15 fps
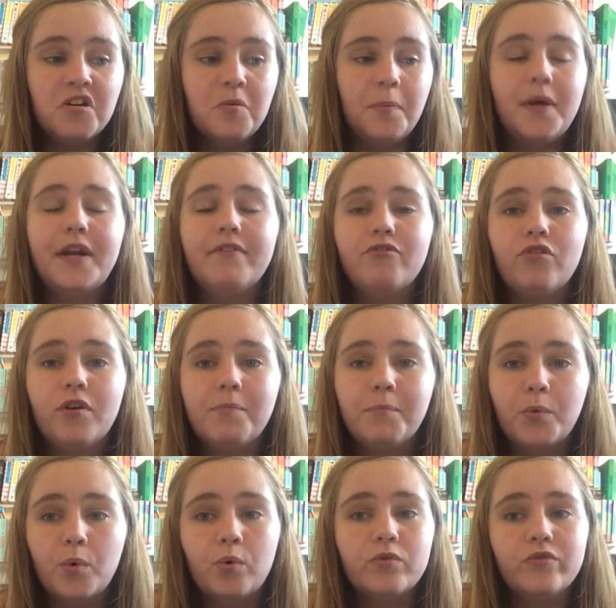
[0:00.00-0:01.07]
whenever I'm
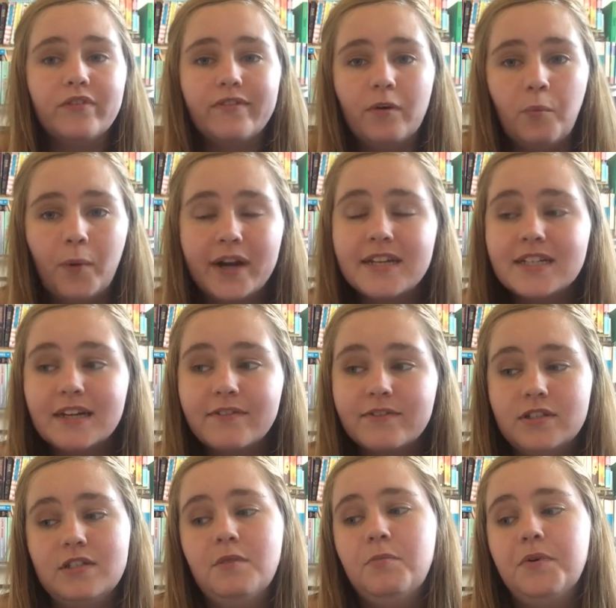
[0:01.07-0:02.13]
bored or if I'm waiting for
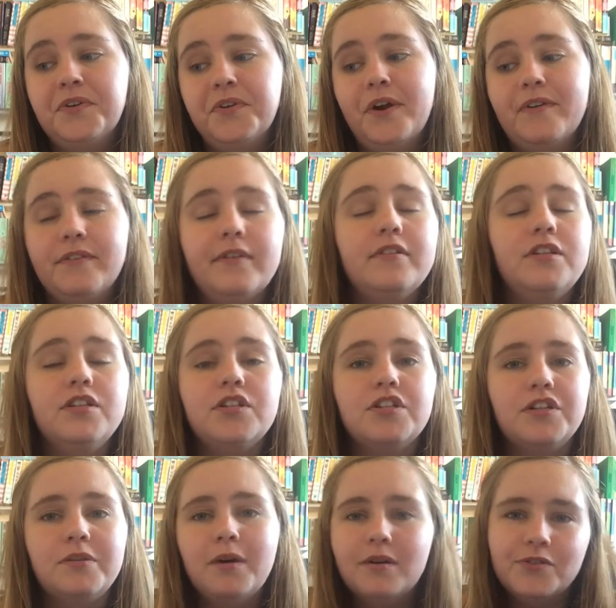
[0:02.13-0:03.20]
someone or I have nothing to
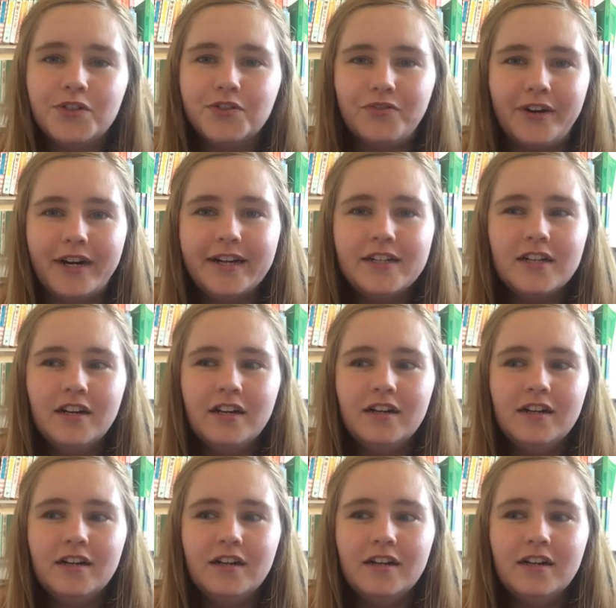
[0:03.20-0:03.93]
do, I'll just read.